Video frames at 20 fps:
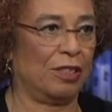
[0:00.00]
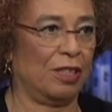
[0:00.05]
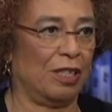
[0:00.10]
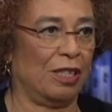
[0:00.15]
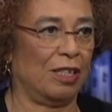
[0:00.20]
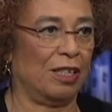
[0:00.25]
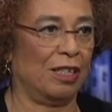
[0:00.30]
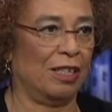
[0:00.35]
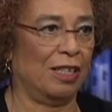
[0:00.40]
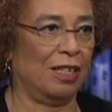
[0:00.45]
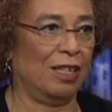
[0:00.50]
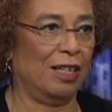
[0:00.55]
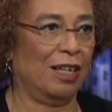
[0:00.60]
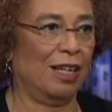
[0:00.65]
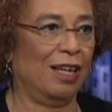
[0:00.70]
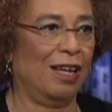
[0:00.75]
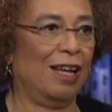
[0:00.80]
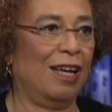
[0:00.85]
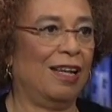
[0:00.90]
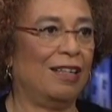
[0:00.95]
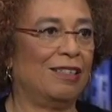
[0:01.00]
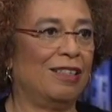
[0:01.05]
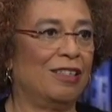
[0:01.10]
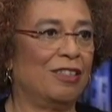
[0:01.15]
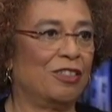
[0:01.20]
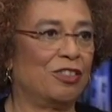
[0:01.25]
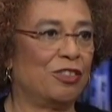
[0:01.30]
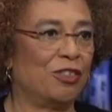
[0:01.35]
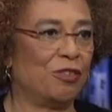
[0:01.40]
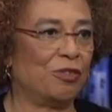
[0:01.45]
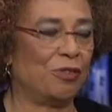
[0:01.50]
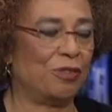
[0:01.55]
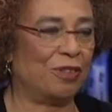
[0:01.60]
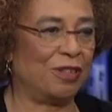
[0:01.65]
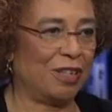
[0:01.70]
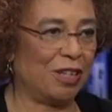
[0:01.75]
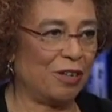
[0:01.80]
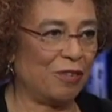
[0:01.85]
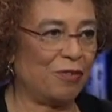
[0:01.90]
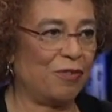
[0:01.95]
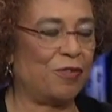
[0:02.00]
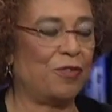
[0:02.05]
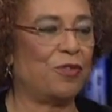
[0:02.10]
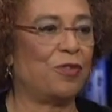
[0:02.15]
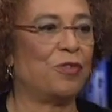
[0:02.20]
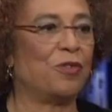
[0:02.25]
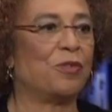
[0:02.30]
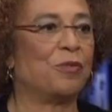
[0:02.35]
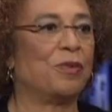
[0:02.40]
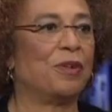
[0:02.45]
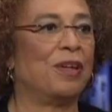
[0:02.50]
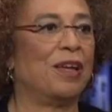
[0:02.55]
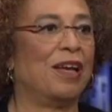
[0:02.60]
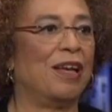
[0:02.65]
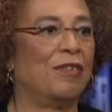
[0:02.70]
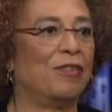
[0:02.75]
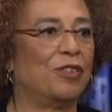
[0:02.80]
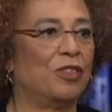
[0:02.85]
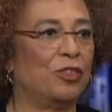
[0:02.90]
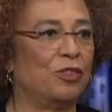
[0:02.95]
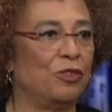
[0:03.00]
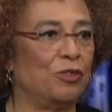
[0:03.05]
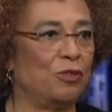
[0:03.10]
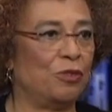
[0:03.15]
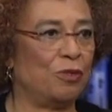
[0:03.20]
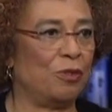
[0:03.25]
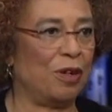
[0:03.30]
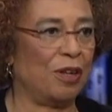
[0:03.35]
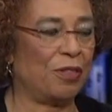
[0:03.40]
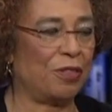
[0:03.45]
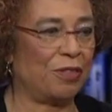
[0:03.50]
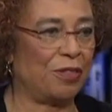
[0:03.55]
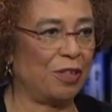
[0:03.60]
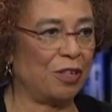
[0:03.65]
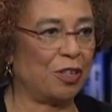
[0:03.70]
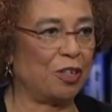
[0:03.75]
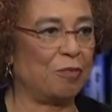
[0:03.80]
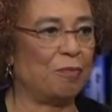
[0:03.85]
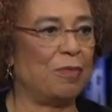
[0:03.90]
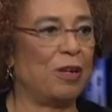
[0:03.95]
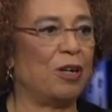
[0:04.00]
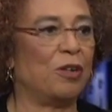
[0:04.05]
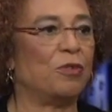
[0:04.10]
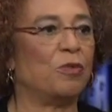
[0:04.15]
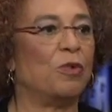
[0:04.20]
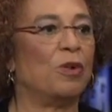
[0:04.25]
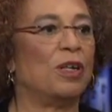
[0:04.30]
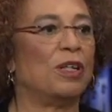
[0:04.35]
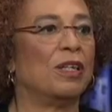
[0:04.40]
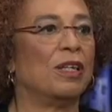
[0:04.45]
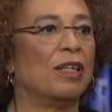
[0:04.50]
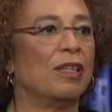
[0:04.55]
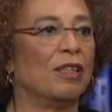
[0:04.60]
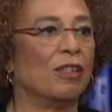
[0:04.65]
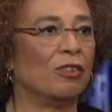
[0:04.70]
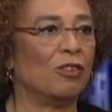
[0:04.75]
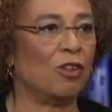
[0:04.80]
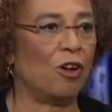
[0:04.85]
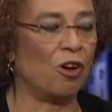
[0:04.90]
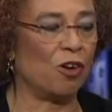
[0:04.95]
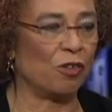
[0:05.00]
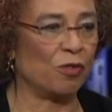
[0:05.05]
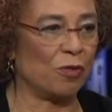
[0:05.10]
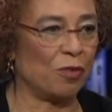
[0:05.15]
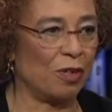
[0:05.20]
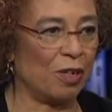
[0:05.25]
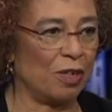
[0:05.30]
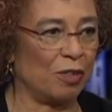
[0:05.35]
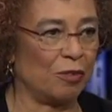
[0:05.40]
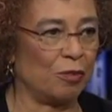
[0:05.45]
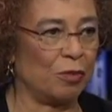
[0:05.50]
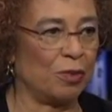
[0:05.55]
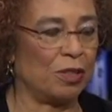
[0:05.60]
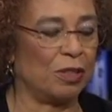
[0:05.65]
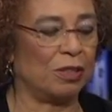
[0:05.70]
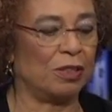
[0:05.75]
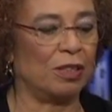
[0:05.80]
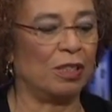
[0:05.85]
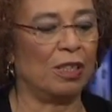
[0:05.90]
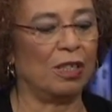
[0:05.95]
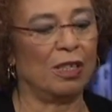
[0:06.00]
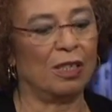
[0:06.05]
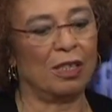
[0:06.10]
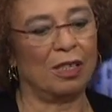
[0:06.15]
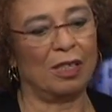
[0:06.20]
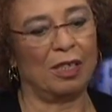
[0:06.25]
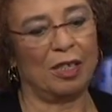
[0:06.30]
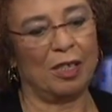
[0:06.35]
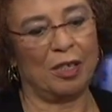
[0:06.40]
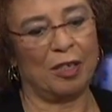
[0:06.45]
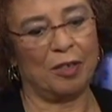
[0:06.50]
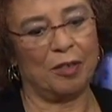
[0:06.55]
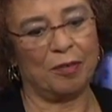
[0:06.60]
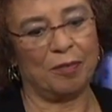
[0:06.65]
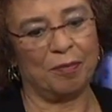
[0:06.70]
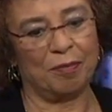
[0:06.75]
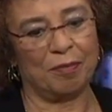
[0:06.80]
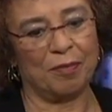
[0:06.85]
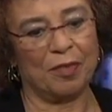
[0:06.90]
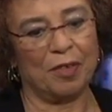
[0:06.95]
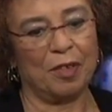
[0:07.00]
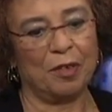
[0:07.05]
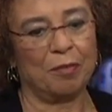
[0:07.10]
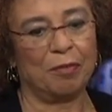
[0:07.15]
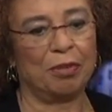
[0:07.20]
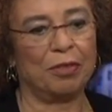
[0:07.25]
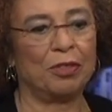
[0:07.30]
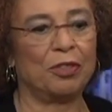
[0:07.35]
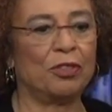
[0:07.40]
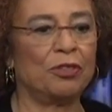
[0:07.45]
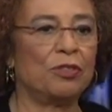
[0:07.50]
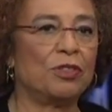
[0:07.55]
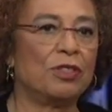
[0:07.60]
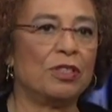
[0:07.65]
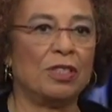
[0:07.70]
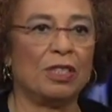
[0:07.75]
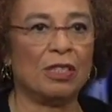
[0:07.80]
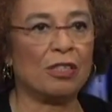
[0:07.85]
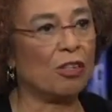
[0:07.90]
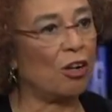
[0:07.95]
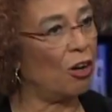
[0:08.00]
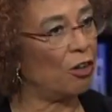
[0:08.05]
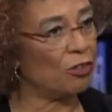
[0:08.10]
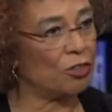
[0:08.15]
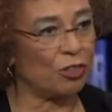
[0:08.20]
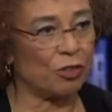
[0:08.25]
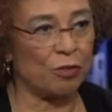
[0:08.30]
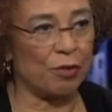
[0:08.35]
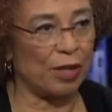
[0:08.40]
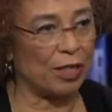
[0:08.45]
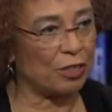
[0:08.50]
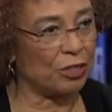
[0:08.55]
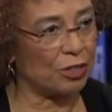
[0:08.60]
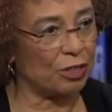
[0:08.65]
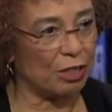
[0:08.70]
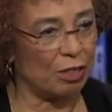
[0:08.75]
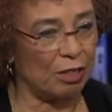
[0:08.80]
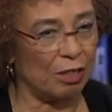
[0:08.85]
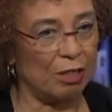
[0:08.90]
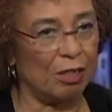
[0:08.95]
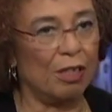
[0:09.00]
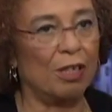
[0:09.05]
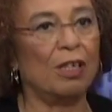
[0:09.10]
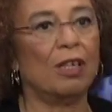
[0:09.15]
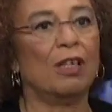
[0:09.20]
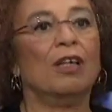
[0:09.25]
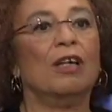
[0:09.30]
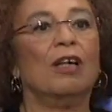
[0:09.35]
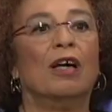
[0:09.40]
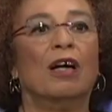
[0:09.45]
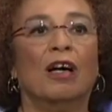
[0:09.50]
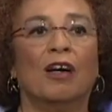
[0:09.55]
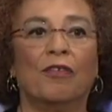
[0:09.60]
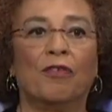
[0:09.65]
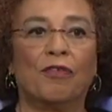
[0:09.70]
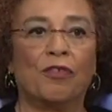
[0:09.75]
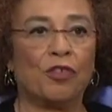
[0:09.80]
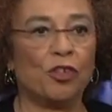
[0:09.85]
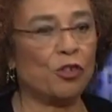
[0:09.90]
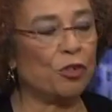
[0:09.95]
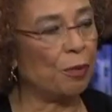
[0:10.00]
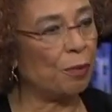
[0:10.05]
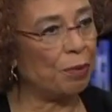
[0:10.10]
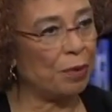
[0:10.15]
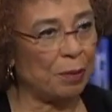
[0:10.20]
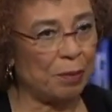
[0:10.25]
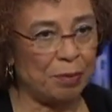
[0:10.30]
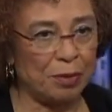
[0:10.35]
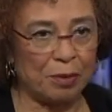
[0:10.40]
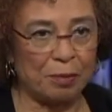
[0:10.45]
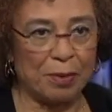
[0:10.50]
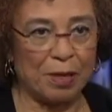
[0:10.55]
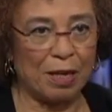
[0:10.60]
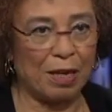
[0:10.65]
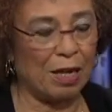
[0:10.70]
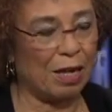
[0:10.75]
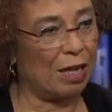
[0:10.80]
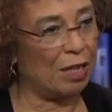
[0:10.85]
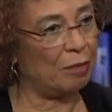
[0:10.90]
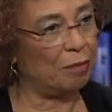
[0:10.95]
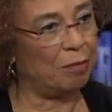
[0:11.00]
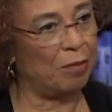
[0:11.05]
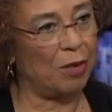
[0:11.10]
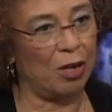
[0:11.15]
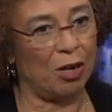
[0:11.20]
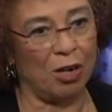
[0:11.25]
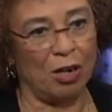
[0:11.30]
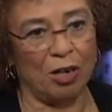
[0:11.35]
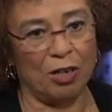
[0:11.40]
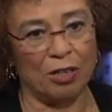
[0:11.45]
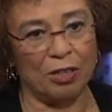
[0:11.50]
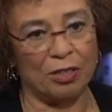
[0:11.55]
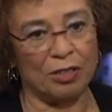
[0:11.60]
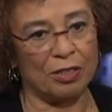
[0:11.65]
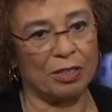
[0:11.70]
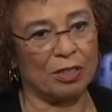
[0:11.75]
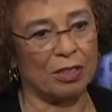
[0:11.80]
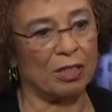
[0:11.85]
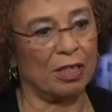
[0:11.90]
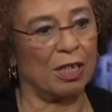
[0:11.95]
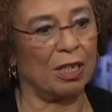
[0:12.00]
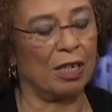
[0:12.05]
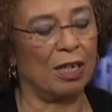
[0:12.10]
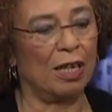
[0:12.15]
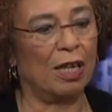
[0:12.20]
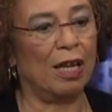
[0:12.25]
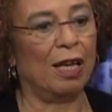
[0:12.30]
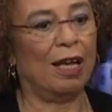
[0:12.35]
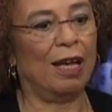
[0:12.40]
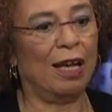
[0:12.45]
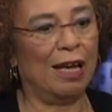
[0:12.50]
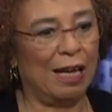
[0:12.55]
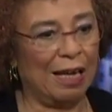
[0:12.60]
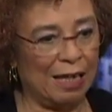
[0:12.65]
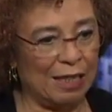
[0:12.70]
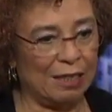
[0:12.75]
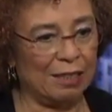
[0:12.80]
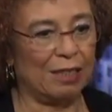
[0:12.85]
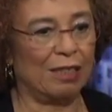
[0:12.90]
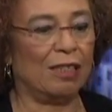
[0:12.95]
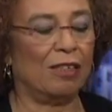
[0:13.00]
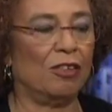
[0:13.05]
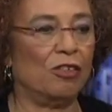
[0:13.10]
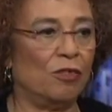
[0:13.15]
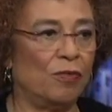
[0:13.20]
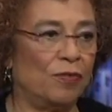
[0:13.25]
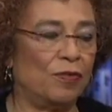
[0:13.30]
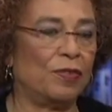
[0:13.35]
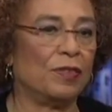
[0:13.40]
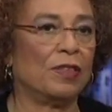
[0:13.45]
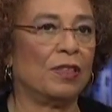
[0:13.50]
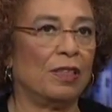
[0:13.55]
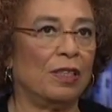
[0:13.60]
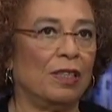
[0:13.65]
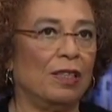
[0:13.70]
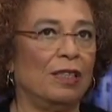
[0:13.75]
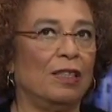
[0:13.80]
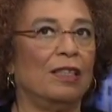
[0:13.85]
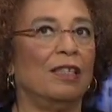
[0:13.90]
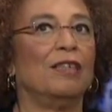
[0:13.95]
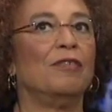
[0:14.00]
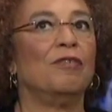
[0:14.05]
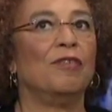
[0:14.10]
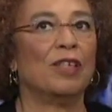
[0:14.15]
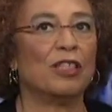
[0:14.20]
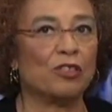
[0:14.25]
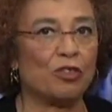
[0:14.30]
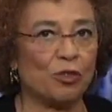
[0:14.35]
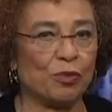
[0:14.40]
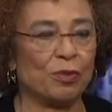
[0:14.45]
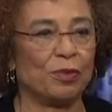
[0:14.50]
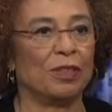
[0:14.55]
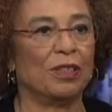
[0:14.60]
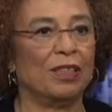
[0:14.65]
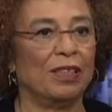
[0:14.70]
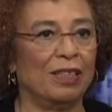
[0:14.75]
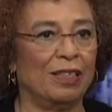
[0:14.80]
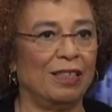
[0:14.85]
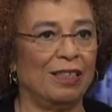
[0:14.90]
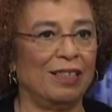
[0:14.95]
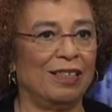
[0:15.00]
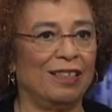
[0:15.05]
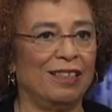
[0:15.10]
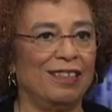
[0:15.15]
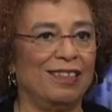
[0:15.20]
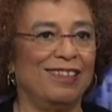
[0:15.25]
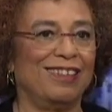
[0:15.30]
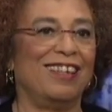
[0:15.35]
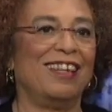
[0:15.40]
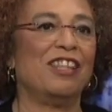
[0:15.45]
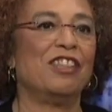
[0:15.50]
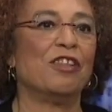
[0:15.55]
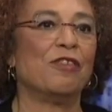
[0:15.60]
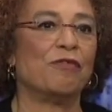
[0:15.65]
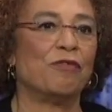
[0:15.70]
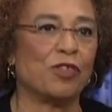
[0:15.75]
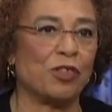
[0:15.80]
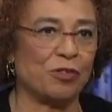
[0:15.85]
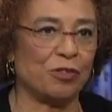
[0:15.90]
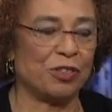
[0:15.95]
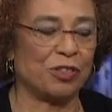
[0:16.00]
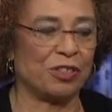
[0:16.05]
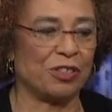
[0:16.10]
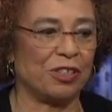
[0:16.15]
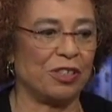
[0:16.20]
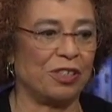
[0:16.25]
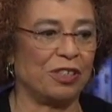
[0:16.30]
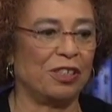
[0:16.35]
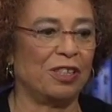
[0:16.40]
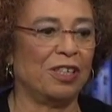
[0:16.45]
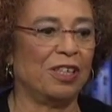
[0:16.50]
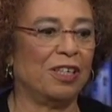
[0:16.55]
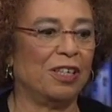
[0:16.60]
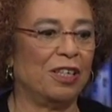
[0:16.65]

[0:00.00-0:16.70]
Uh, and so, therefore, we have to uh, think about what in the long run will um, produce decarceration uh, fewer people behind bars, uh, and hopefully, eventually, in, in the future,